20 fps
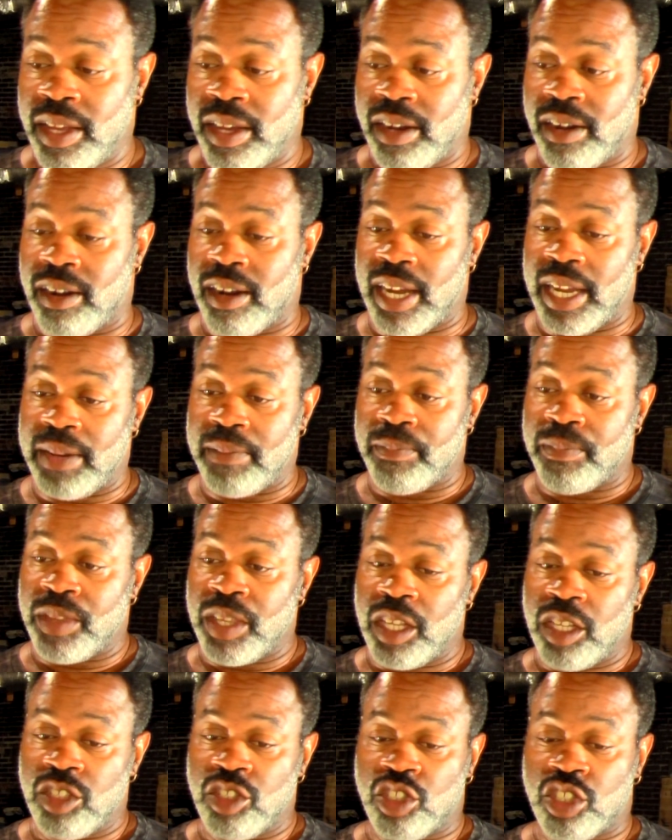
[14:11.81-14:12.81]
All right.
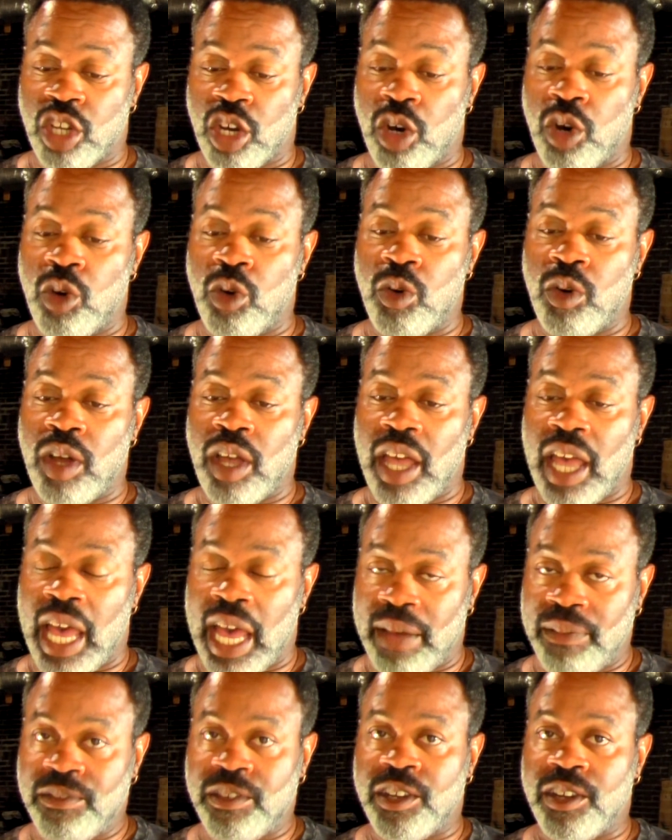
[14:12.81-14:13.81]
So
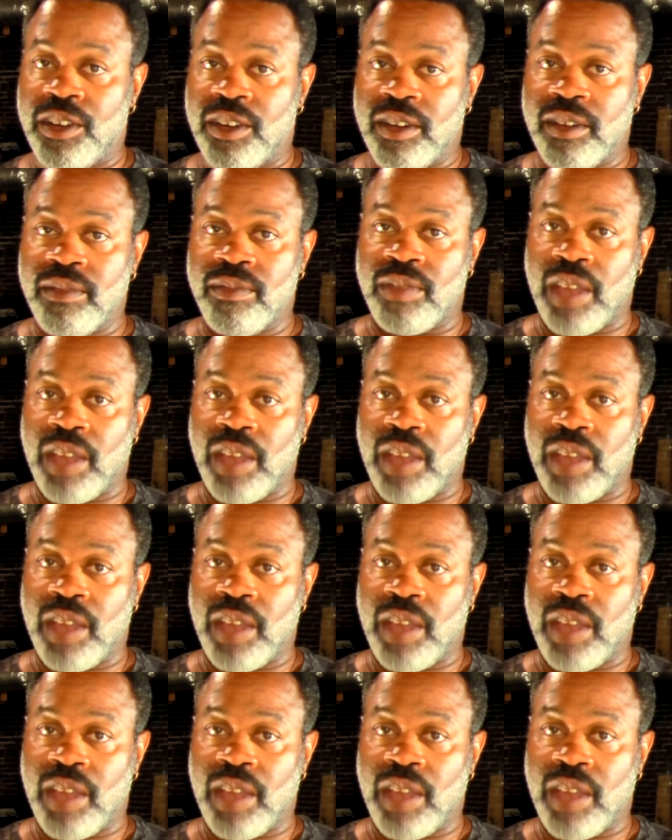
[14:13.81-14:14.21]
after